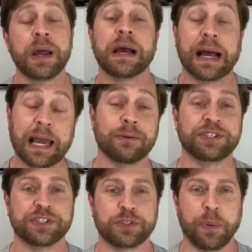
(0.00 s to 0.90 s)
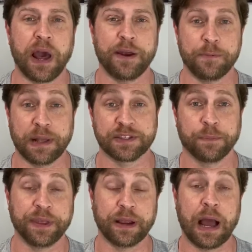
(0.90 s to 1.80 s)
I was inspired about
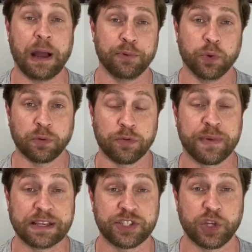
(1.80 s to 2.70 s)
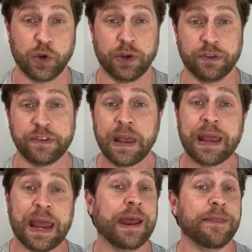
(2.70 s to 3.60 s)
something I'm doing with my students
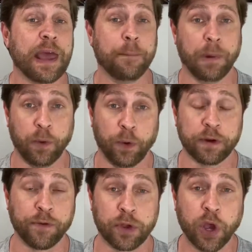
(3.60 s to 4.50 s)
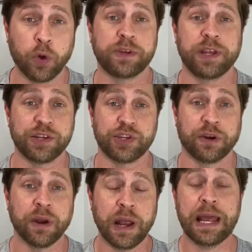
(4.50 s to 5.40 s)
and that my wonderful
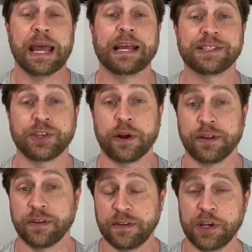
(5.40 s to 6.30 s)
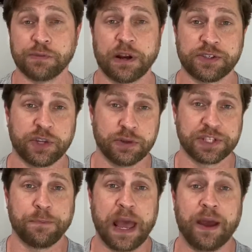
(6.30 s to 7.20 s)
co-teacher has started to teach my students
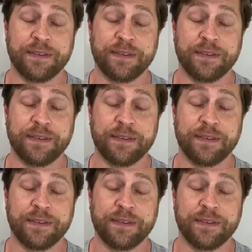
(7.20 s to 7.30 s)
about,